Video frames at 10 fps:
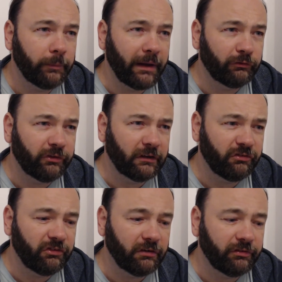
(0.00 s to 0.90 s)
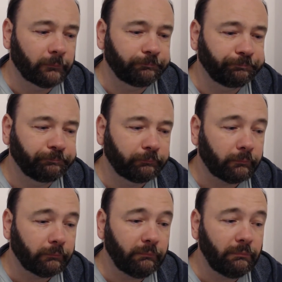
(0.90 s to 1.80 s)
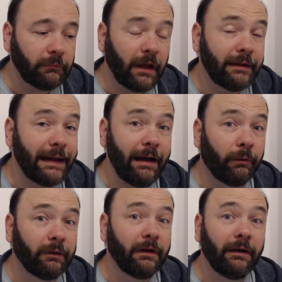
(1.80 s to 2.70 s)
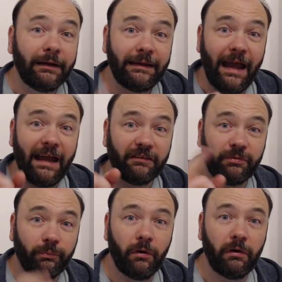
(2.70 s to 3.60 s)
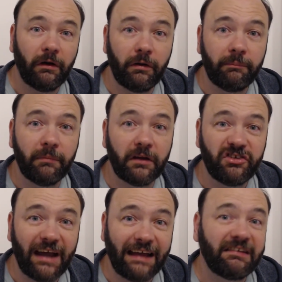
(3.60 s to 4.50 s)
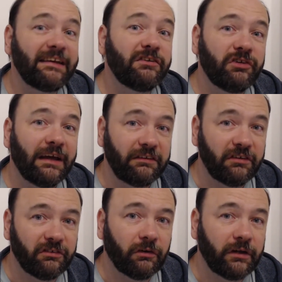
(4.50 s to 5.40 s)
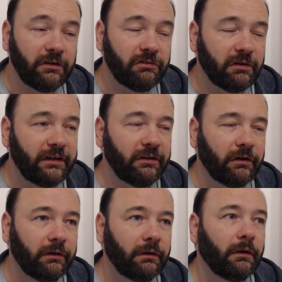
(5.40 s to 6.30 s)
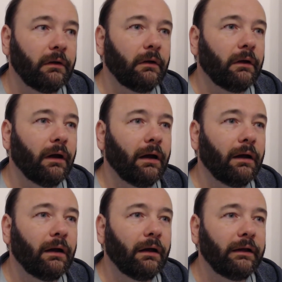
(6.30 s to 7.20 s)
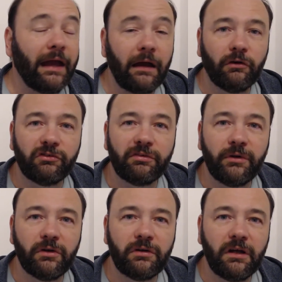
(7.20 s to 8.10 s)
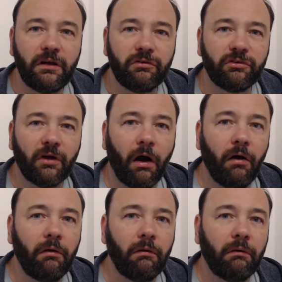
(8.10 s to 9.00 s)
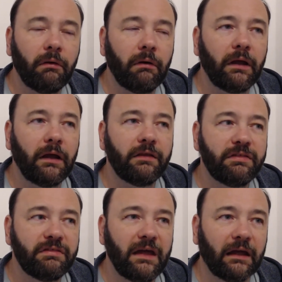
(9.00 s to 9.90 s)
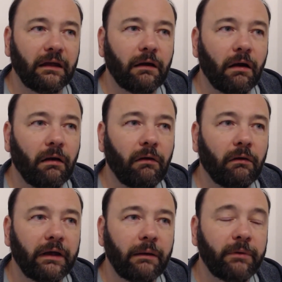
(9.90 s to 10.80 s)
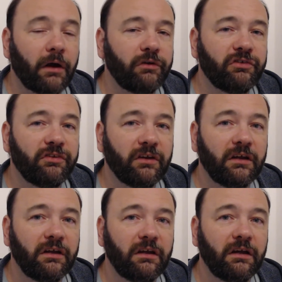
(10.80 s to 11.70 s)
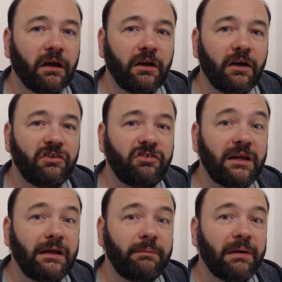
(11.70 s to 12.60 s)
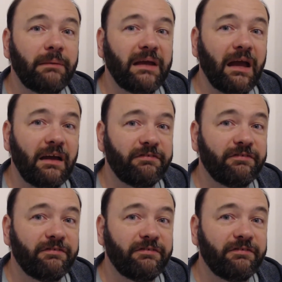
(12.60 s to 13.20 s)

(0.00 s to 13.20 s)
belching and stuff. Now, yes, while I'm chatting shit, as I usually do, uh, yeah, I got some good news. I think I am going to the GBBF